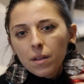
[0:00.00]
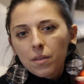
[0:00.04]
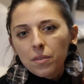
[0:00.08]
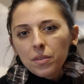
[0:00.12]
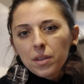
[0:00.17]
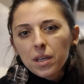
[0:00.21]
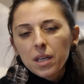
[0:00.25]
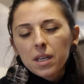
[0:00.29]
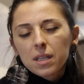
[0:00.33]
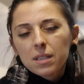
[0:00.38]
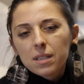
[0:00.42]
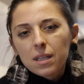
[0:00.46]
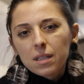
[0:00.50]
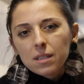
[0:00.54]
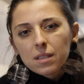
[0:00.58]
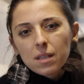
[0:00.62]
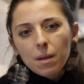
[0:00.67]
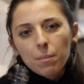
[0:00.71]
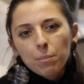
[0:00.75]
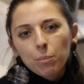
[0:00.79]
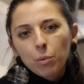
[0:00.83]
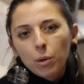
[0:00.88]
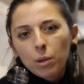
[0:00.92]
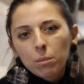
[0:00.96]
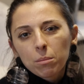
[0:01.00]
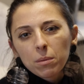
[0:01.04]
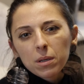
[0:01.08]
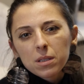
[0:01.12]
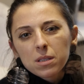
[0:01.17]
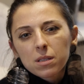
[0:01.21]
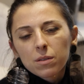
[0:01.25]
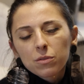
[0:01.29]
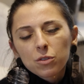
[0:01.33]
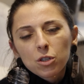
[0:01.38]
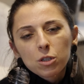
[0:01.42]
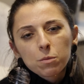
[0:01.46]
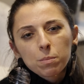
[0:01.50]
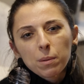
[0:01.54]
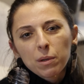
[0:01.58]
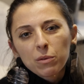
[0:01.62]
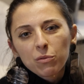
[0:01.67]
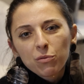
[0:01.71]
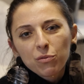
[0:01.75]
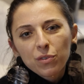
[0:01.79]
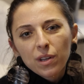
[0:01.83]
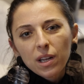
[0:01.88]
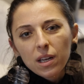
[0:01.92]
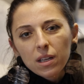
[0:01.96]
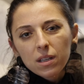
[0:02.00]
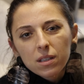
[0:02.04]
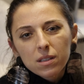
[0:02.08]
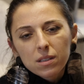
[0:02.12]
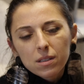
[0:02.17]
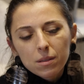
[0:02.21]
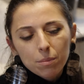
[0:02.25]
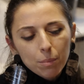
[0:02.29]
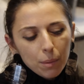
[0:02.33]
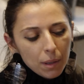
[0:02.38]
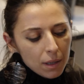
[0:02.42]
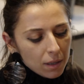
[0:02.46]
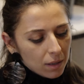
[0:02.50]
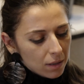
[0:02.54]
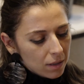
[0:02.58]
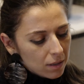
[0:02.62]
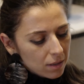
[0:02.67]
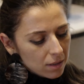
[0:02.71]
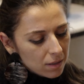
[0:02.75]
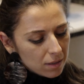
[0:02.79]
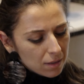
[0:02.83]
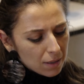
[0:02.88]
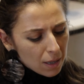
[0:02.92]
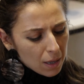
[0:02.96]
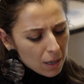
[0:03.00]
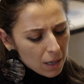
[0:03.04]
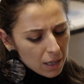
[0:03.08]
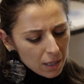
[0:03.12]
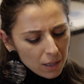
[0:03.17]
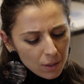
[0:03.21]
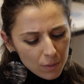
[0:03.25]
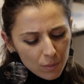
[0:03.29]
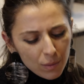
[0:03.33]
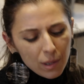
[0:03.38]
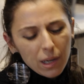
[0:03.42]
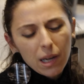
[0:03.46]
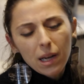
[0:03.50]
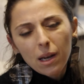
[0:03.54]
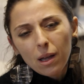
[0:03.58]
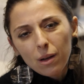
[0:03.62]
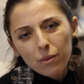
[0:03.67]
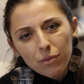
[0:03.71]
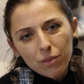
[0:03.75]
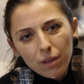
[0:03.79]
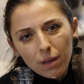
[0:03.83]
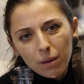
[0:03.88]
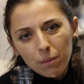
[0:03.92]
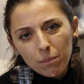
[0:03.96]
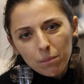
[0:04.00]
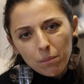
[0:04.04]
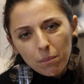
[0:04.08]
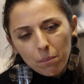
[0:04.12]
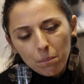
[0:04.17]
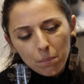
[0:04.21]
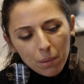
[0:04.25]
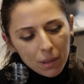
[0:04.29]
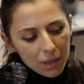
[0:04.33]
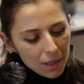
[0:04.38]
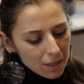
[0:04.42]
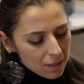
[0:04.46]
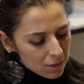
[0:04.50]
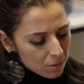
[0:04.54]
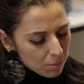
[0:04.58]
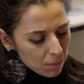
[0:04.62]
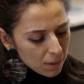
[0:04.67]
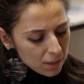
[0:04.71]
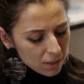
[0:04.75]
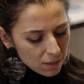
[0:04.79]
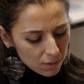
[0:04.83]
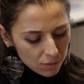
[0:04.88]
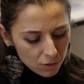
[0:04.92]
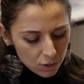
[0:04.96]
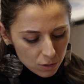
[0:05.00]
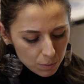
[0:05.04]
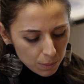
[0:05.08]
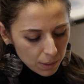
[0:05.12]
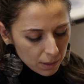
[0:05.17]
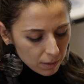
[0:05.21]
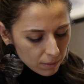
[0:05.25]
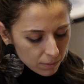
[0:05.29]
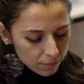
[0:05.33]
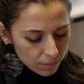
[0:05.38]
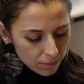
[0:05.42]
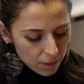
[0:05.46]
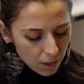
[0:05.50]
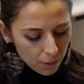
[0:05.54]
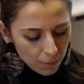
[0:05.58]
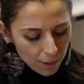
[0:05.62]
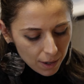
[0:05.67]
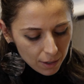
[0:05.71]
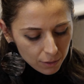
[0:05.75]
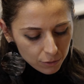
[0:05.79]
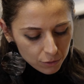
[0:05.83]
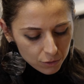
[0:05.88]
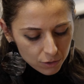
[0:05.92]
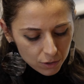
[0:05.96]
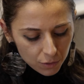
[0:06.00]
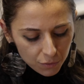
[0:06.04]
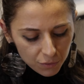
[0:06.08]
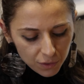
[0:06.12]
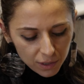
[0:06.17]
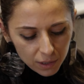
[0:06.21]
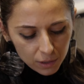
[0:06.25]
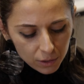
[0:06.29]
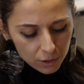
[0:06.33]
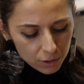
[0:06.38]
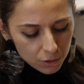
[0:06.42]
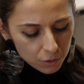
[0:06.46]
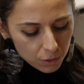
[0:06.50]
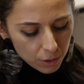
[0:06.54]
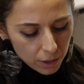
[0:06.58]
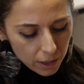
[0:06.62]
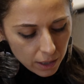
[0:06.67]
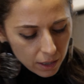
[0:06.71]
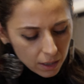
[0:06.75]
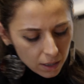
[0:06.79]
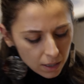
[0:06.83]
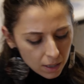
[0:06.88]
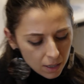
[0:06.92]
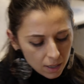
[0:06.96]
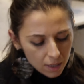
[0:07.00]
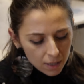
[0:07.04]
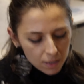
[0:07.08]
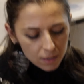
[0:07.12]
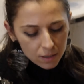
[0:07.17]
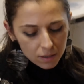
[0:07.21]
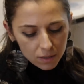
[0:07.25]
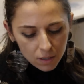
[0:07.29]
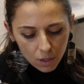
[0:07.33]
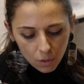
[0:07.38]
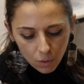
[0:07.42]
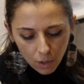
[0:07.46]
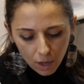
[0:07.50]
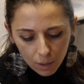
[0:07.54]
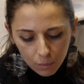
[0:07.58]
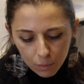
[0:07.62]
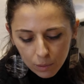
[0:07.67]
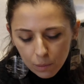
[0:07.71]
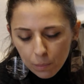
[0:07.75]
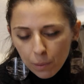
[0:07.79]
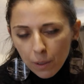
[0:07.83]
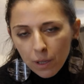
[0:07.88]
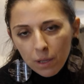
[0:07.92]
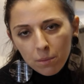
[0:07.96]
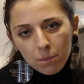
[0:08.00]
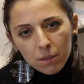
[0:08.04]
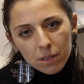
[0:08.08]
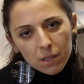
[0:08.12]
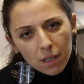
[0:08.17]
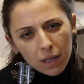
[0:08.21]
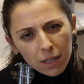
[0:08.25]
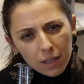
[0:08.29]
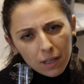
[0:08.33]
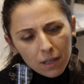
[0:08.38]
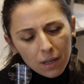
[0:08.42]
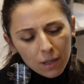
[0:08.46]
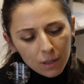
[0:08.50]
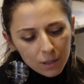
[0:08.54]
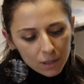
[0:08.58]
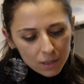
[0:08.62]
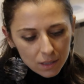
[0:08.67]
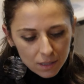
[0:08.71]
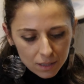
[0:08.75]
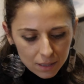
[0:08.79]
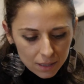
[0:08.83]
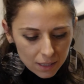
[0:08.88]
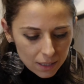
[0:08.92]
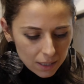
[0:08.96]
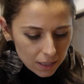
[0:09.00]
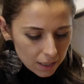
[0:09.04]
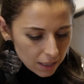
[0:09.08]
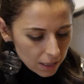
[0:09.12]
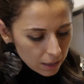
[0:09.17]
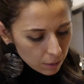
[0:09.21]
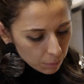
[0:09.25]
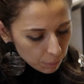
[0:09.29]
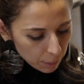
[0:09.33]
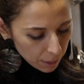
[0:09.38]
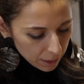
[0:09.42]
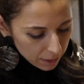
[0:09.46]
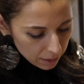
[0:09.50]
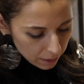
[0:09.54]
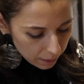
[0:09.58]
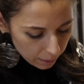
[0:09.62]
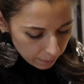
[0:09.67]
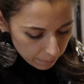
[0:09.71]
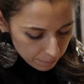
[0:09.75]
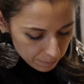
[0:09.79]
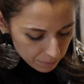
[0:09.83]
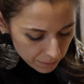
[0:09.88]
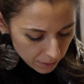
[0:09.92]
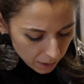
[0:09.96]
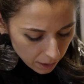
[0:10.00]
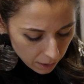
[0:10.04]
These at some point must have just been fillers because I don't really love them, but they must have just been around to fill the tree. So I will put them aside and I'll consider keeping them.